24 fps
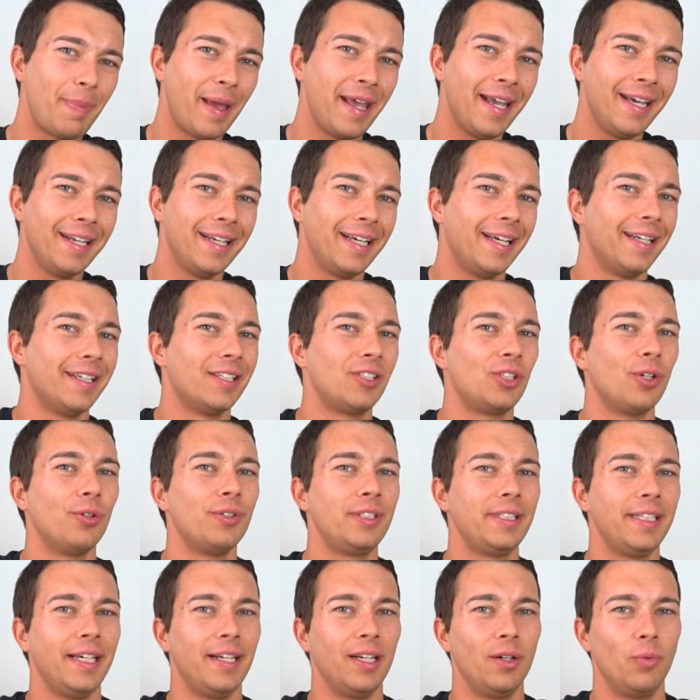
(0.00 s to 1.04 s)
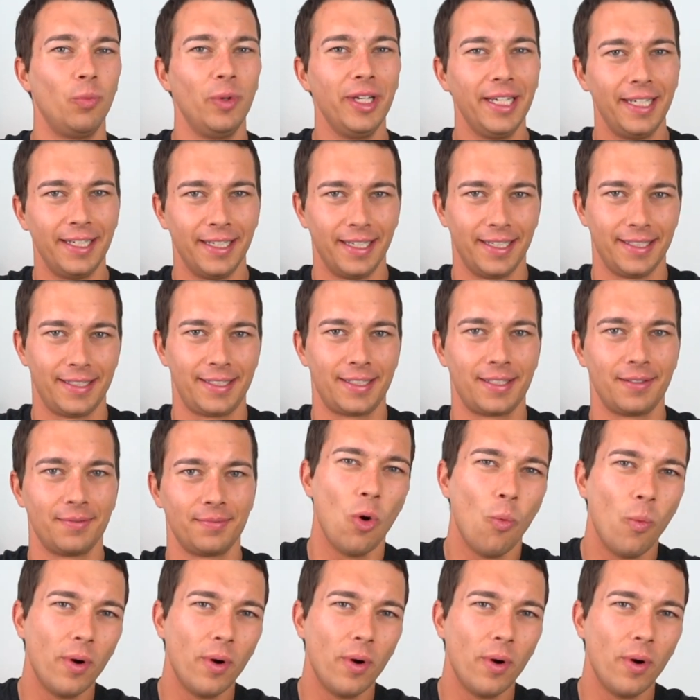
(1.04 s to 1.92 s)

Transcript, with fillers: pain and associated weakness.